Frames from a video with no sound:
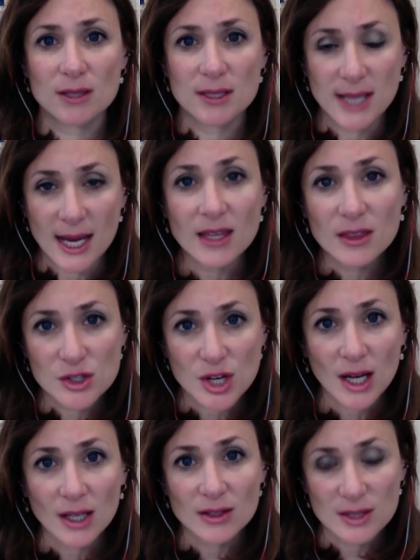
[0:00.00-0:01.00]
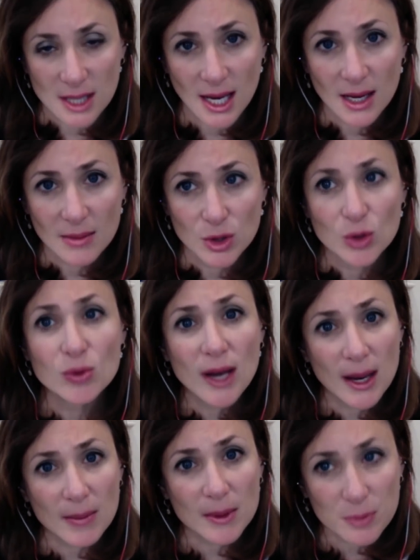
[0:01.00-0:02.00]
take the child's name, new
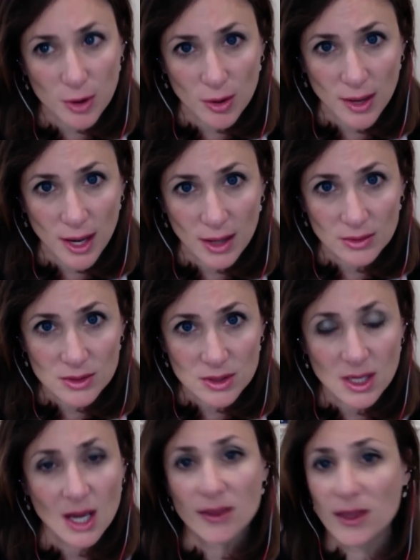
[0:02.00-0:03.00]
name, and pronouns.